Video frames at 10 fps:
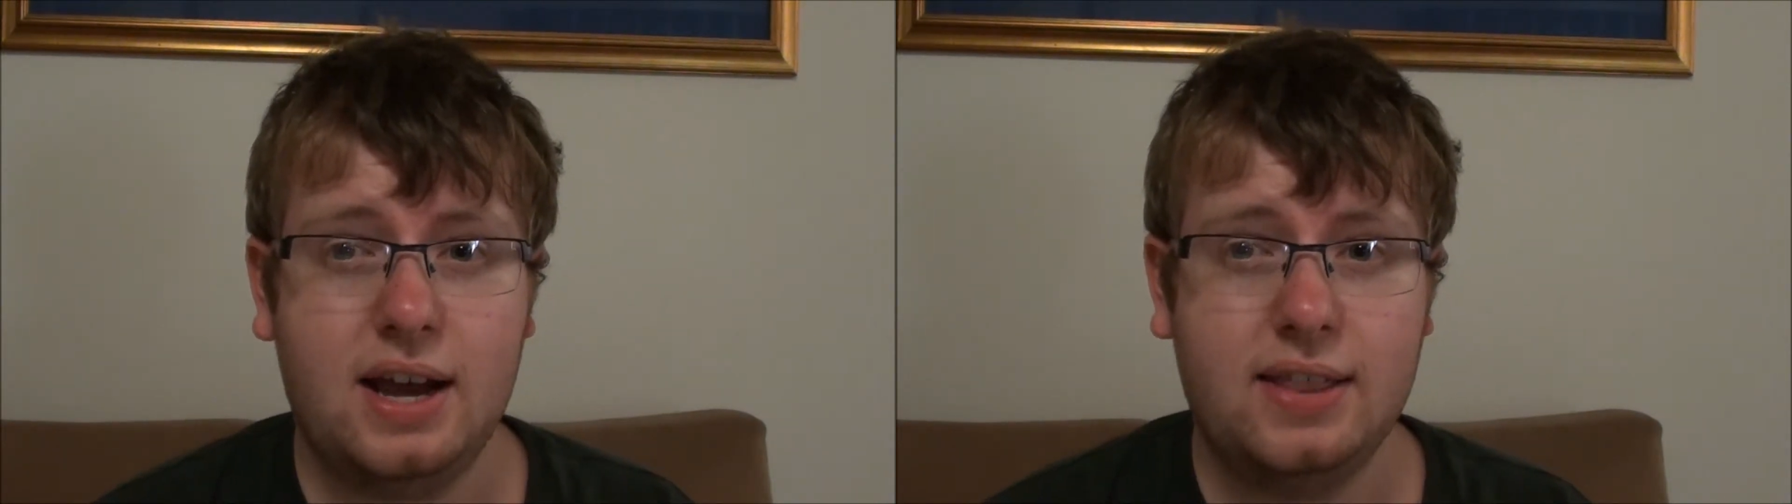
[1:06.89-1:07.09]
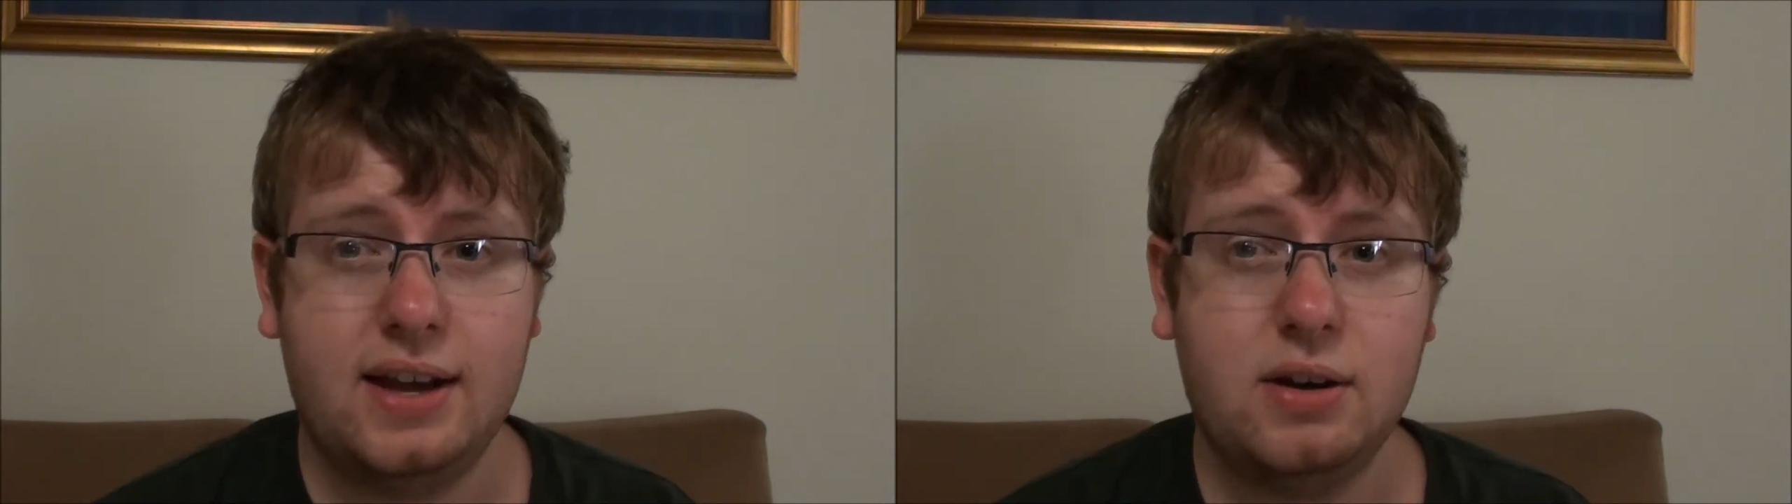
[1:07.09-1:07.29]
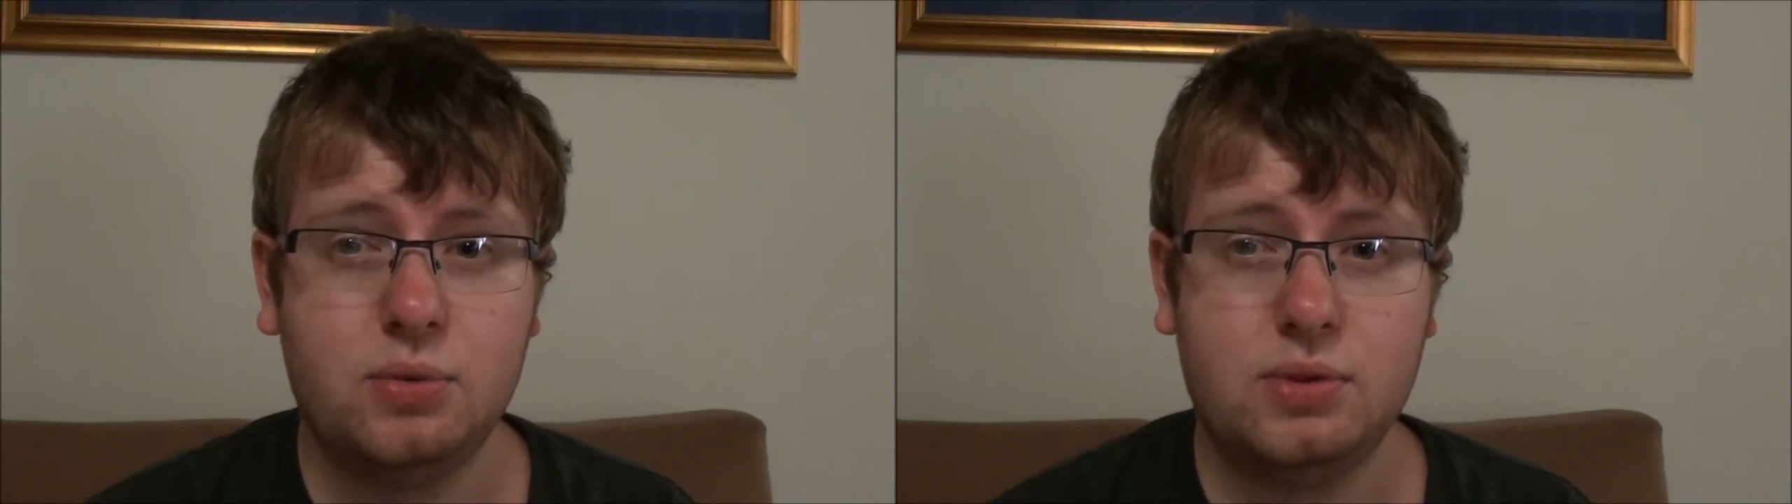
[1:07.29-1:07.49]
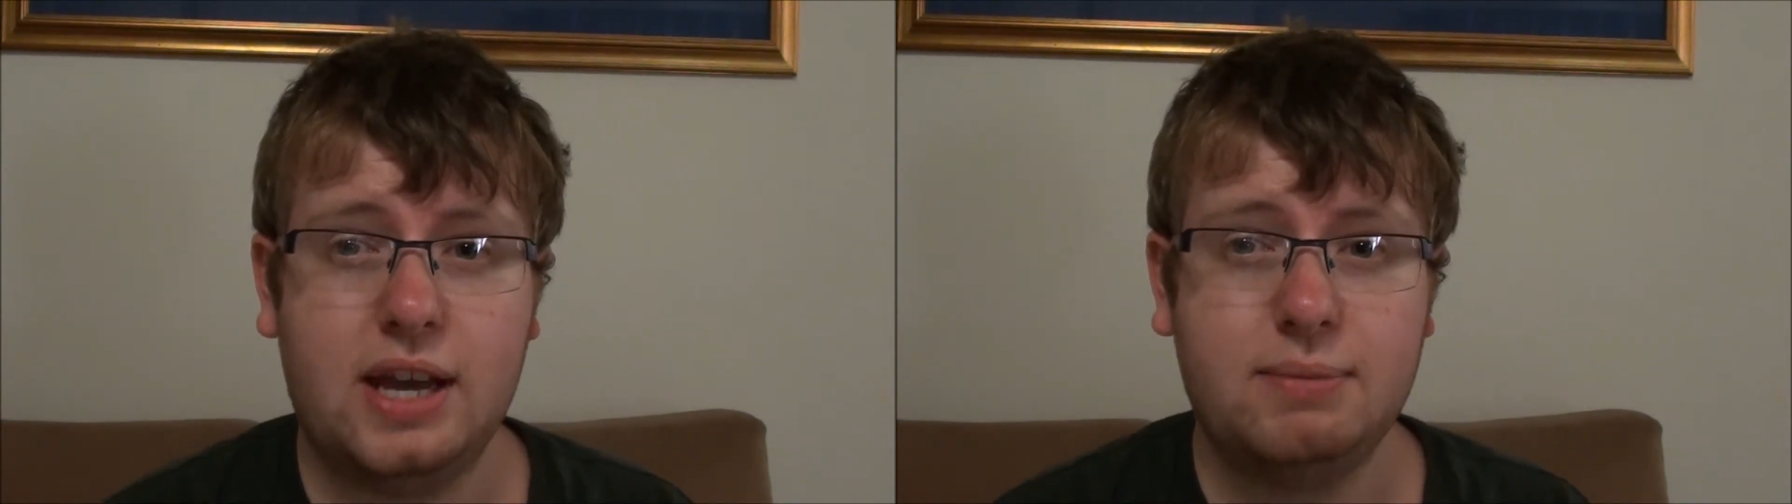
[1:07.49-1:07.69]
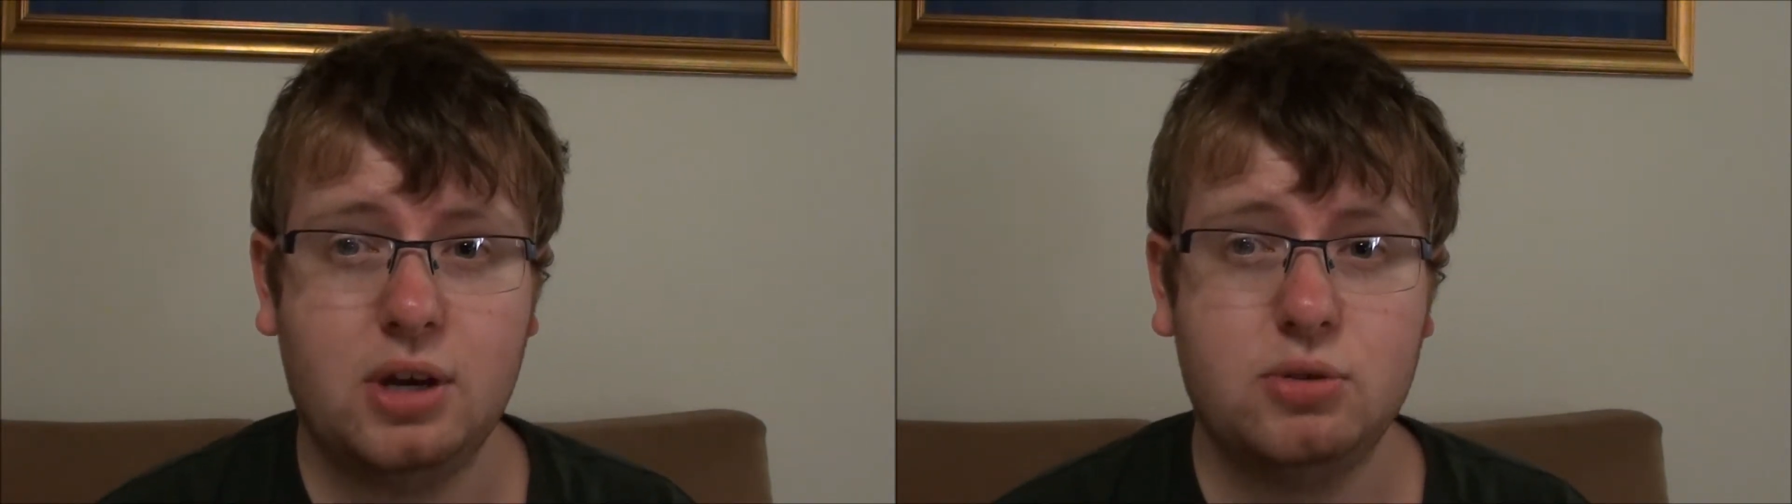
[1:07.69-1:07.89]
and that
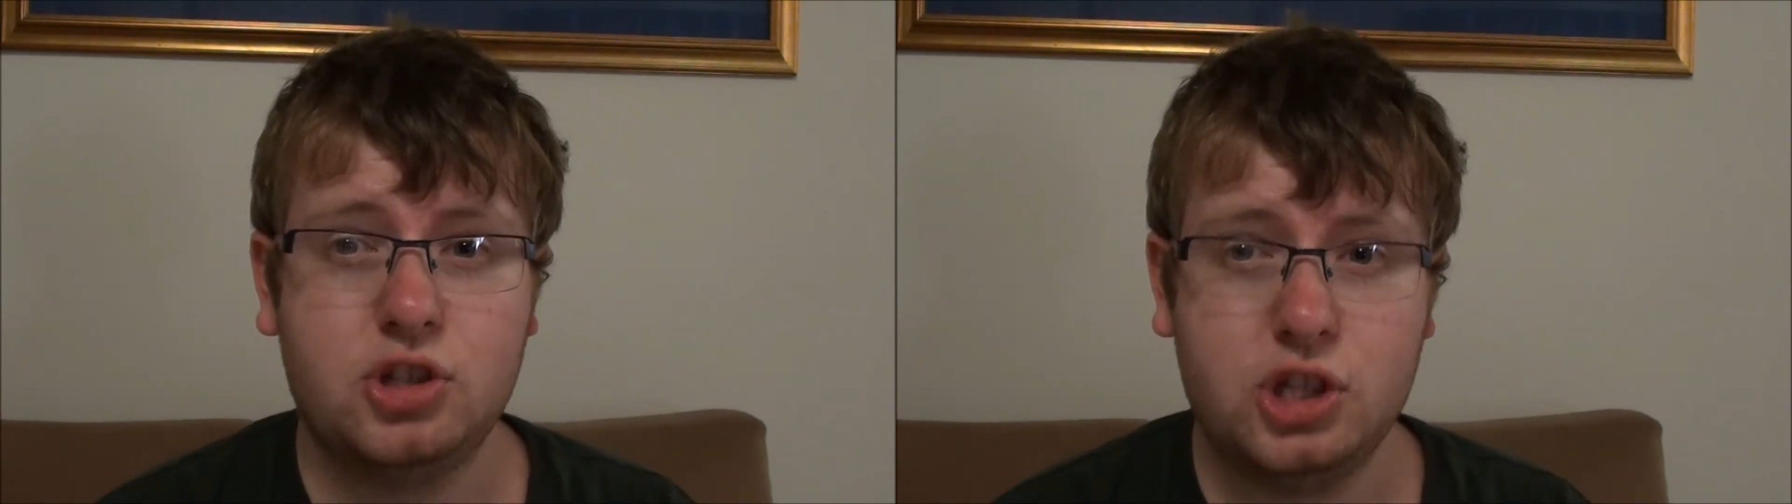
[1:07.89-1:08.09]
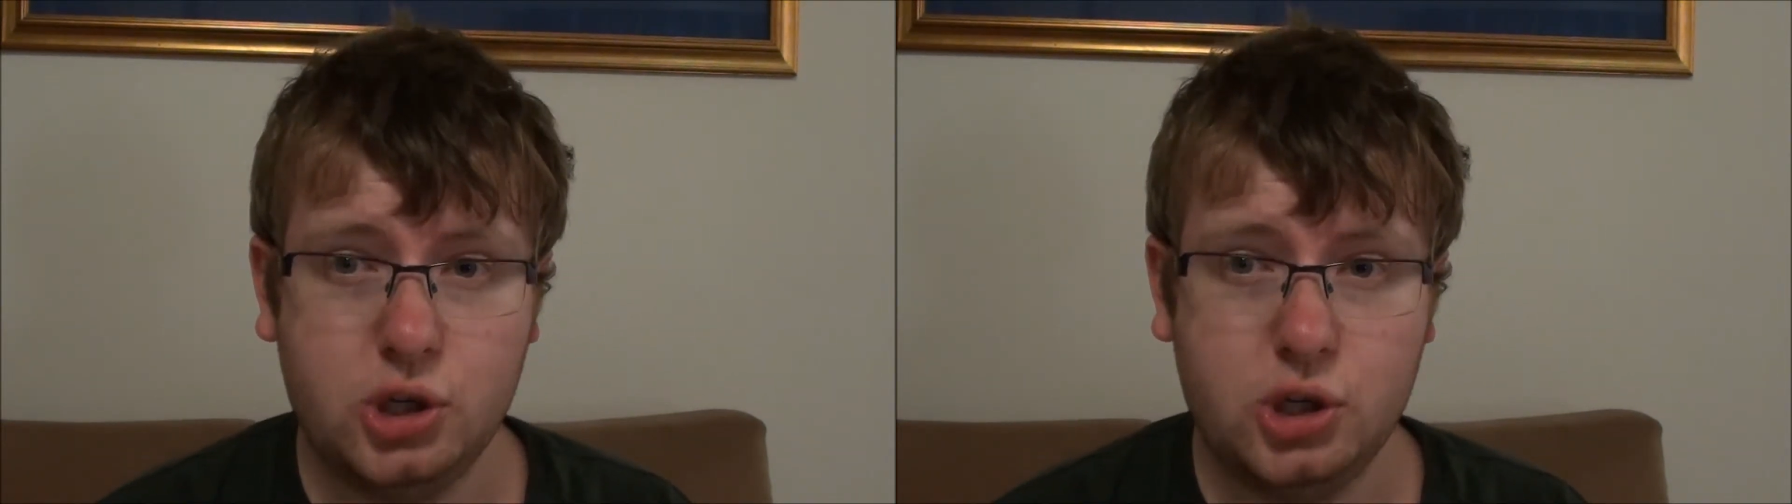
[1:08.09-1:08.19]
game goes